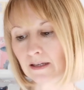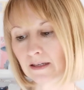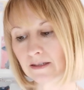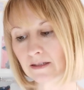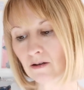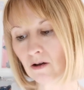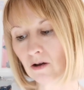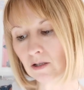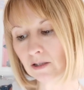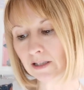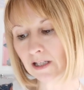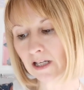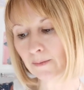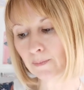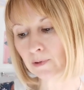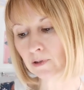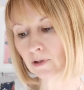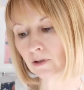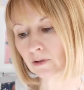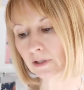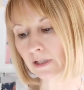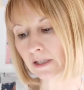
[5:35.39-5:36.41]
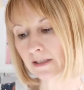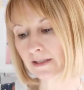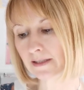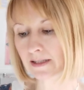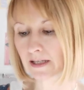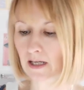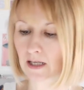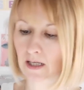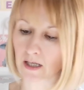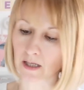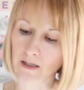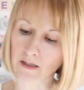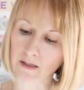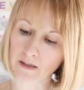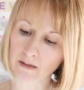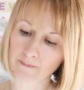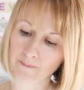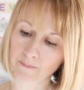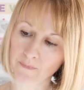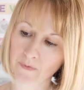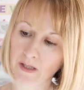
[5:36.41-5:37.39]
It's got a label on it
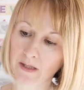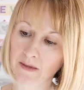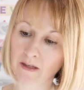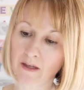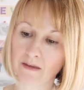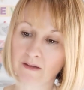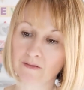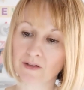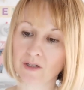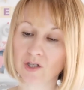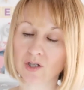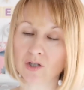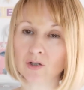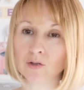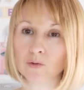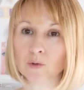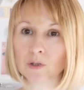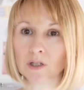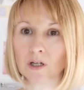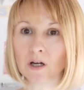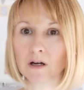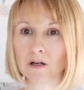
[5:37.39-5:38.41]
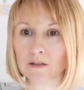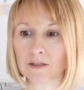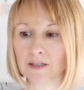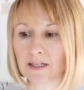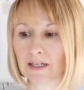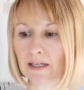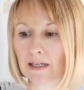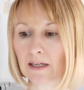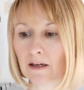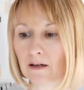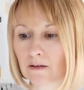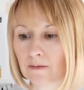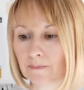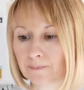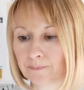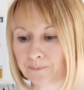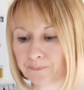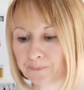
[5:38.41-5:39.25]
saying that there is 2 yards here.